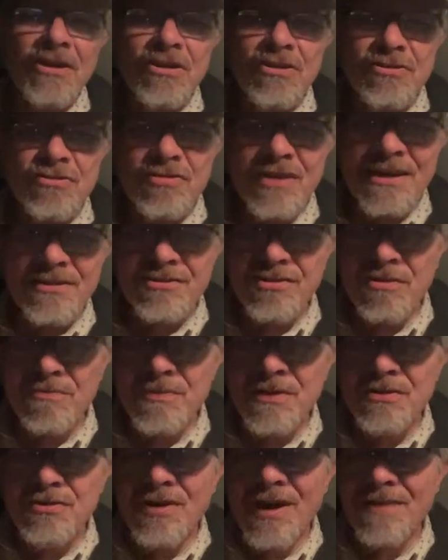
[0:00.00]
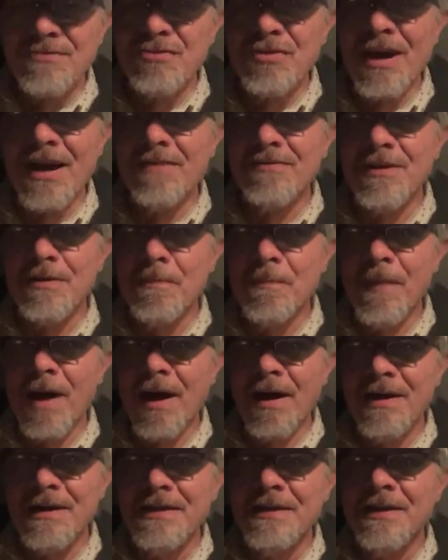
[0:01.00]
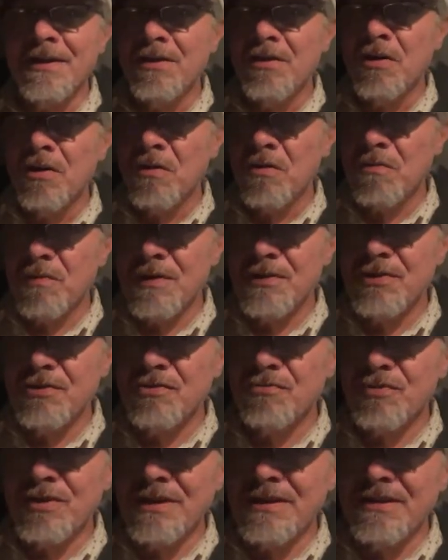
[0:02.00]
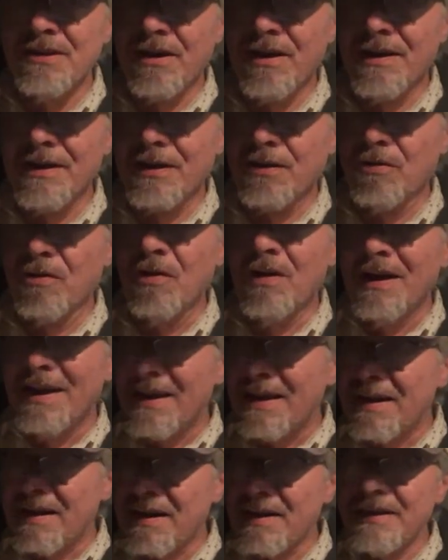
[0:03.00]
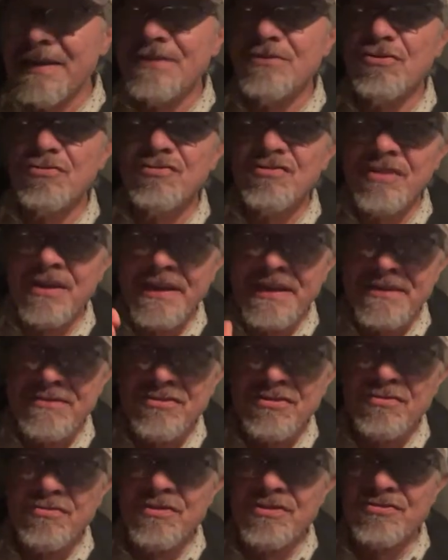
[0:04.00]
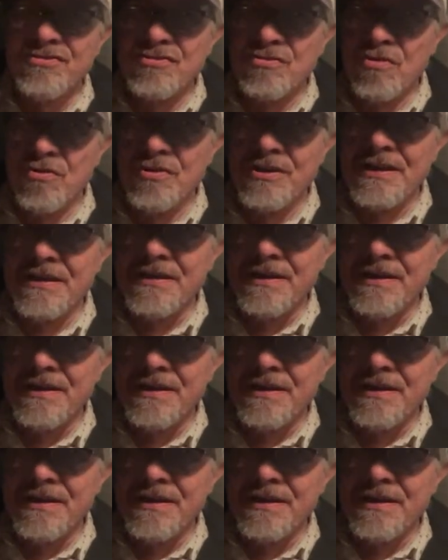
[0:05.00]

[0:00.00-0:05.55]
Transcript: So that's something you have to have in mind when you read in the article. Click those links through the story